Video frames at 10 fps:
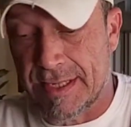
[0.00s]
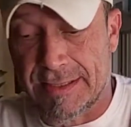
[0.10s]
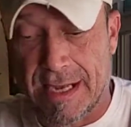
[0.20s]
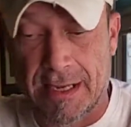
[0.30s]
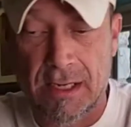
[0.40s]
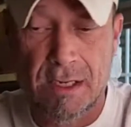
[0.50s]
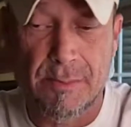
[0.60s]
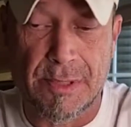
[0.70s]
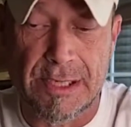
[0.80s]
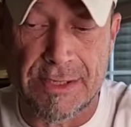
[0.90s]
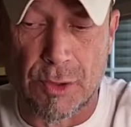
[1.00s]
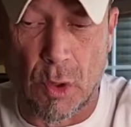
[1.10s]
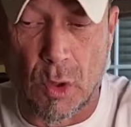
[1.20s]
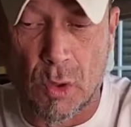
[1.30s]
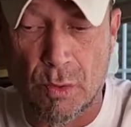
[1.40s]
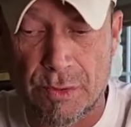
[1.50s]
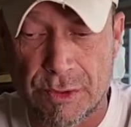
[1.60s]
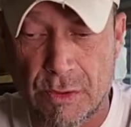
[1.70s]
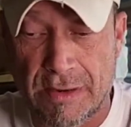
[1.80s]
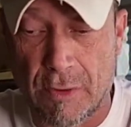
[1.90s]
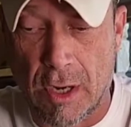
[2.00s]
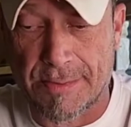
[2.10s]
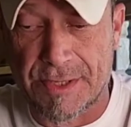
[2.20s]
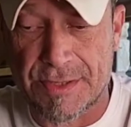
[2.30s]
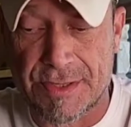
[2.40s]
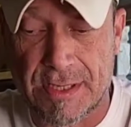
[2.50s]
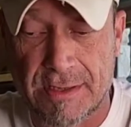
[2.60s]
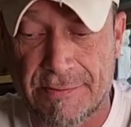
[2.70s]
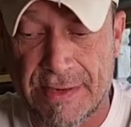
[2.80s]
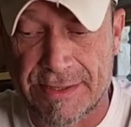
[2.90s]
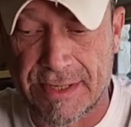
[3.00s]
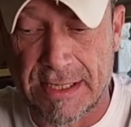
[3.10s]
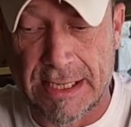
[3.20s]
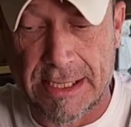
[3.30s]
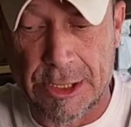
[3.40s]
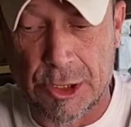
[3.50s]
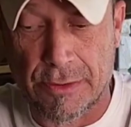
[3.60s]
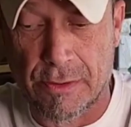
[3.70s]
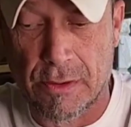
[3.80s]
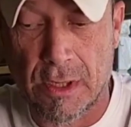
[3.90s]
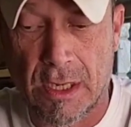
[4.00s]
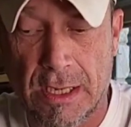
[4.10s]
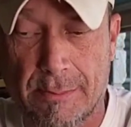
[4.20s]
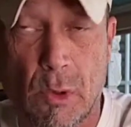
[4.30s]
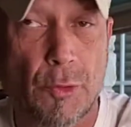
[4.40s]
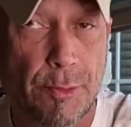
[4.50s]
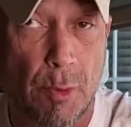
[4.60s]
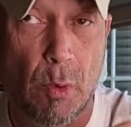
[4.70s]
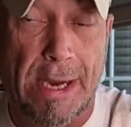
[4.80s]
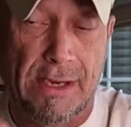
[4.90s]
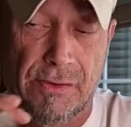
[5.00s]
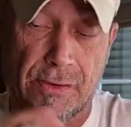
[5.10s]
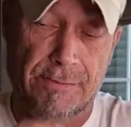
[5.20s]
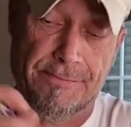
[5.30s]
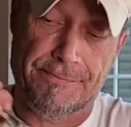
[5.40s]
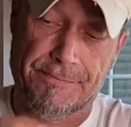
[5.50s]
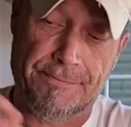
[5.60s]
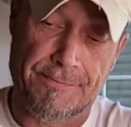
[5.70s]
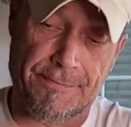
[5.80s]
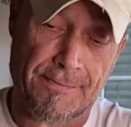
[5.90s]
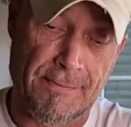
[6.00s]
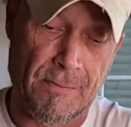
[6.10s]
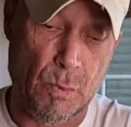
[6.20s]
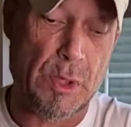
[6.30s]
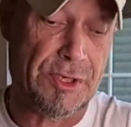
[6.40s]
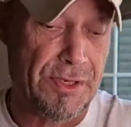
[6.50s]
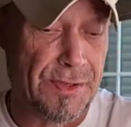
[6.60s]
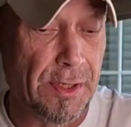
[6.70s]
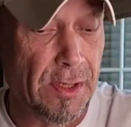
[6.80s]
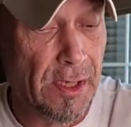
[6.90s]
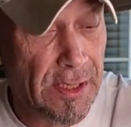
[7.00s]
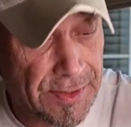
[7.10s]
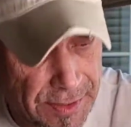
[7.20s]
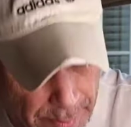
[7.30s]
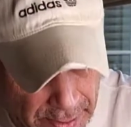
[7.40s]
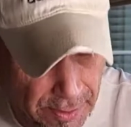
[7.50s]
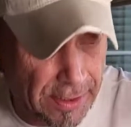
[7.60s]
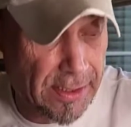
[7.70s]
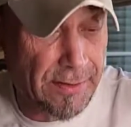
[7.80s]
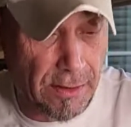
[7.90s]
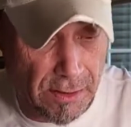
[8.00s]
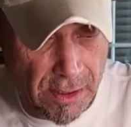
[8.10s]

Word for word: like that. But it's all you have options in investing in each other in multiple ways, which is the stability and the